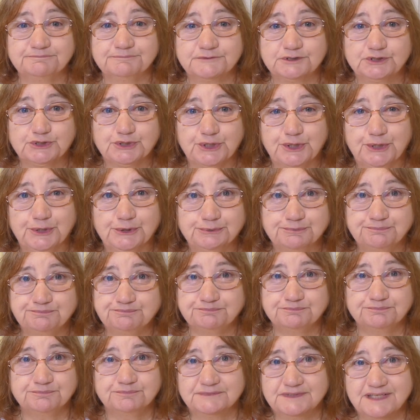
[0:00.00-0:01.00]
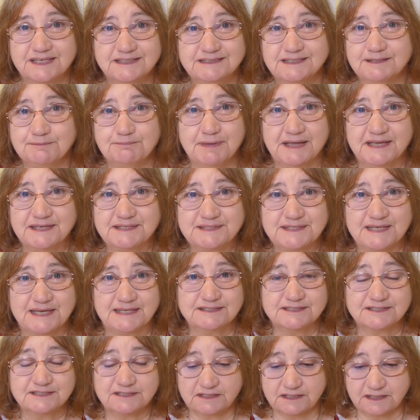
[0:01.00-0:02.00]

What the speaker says: So doesn't make sense